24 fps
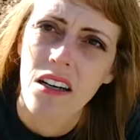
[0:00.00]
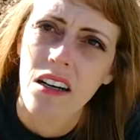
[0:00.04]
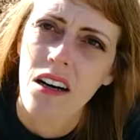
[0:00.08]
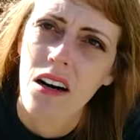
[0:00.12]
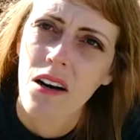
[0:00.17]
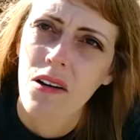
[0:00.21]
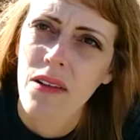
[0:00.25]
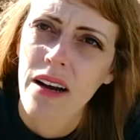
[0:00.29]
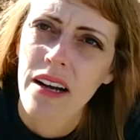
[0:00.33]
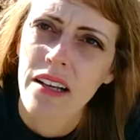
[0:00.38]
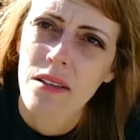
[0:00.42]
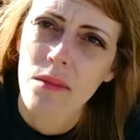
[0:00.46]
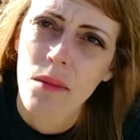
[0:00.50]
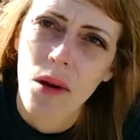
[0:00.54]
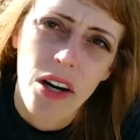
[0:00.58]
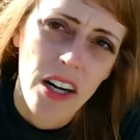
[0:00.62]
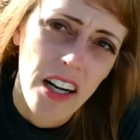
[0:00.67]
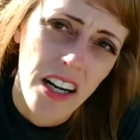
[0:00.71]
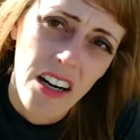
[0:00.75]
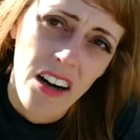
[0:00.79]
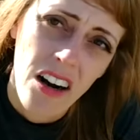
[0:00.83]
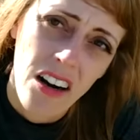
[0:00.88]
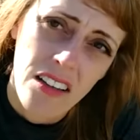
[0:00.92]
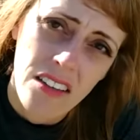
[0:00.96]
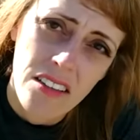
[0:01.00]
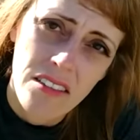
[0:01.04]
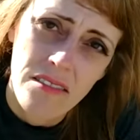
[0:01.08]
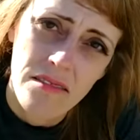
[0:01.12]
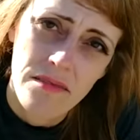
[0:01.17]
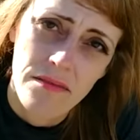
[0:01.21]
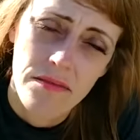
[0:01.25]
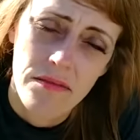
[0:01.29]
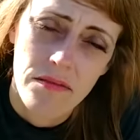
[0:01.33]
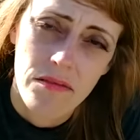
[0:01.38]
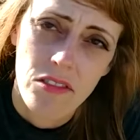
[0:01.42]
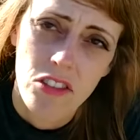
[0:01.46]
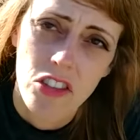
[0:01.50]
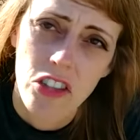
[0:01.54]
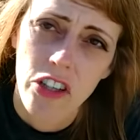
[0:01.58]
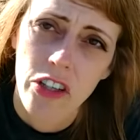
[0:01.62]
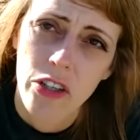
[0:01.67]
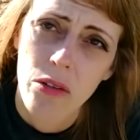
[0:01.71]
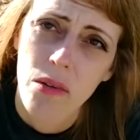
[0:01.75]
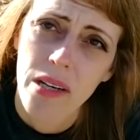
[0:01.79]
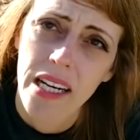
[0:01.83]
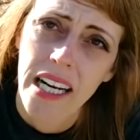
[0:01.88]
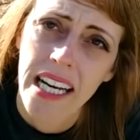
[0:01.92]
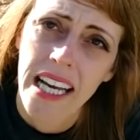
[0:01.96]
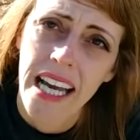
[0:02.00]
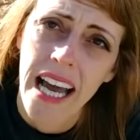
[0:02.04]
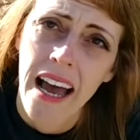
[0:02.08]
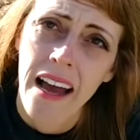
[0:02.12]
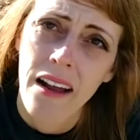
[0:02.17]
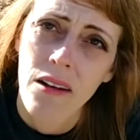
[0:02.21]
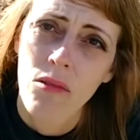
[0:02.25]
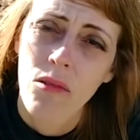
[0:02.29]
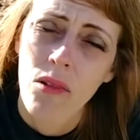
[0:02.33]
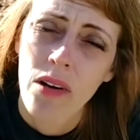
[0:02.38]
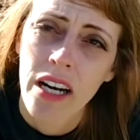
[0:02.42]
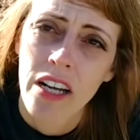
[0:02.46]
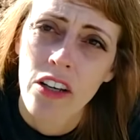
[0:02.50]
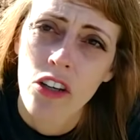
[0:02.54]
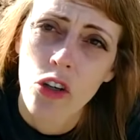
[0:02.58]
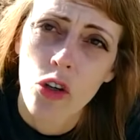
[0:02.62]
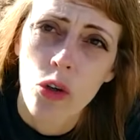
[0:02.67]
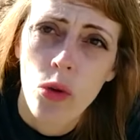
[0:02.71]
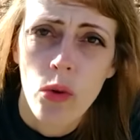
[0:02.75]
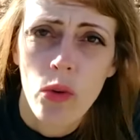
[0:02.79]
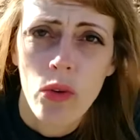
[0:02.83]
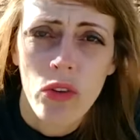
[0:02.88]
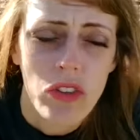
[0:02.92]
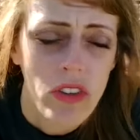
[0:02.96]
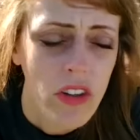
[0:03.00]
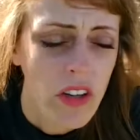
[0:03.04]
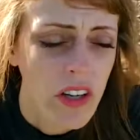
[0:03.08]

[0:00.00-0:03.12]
around the market garden, show you what I got and what I used.